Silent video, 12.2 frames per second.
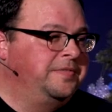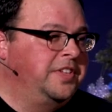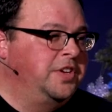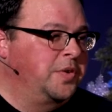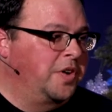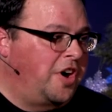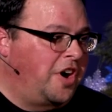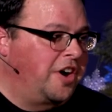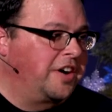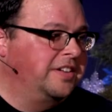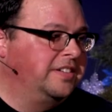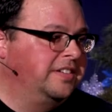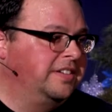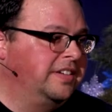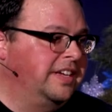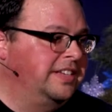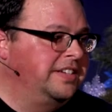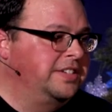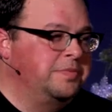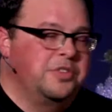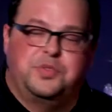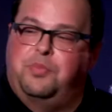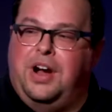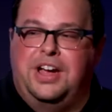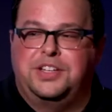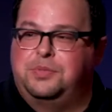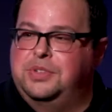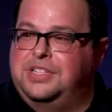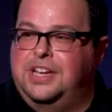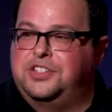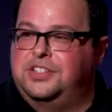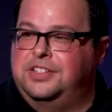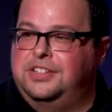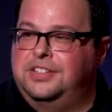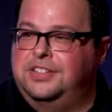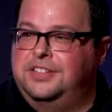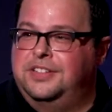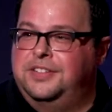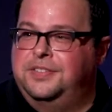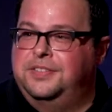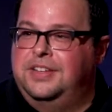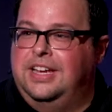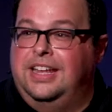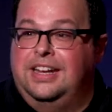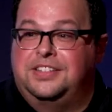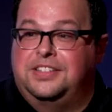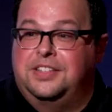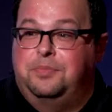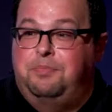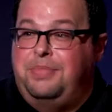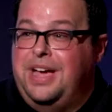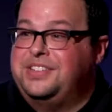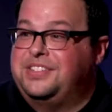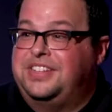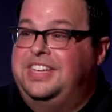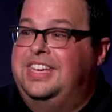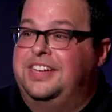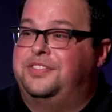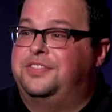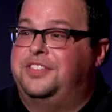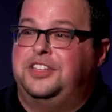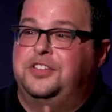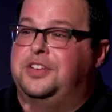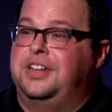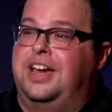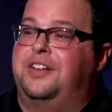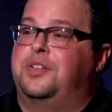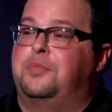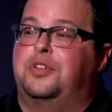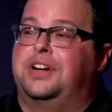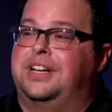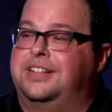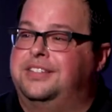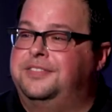Your heart is his most prized possession. And it's the best gift that you could ever bring.